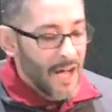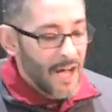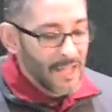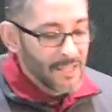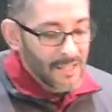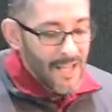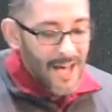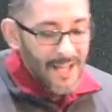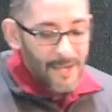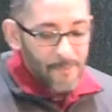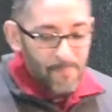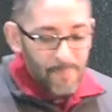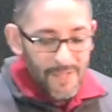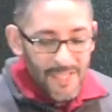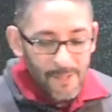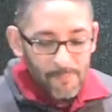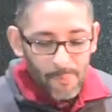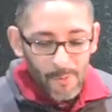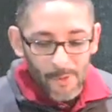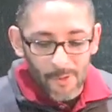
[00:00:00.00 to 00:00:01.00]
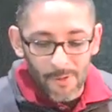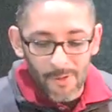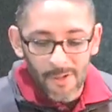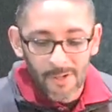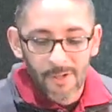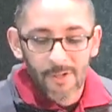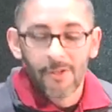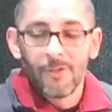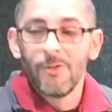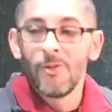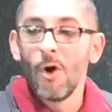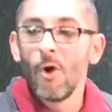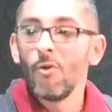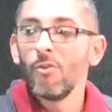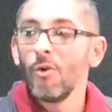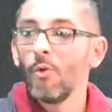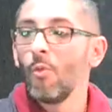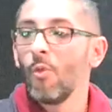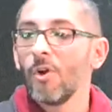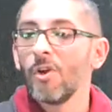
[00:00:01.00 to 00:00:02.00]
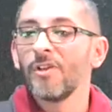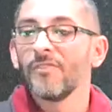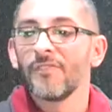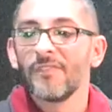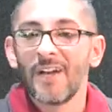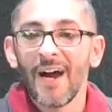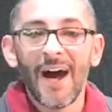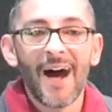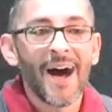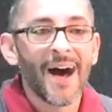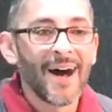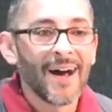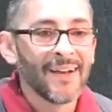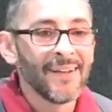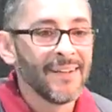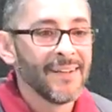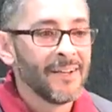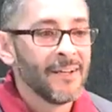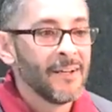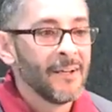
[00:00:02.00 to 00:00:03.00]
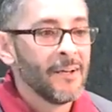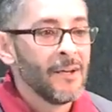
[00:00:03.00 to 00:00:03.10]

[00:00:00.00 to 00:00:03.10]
a lot of people know the Word of God,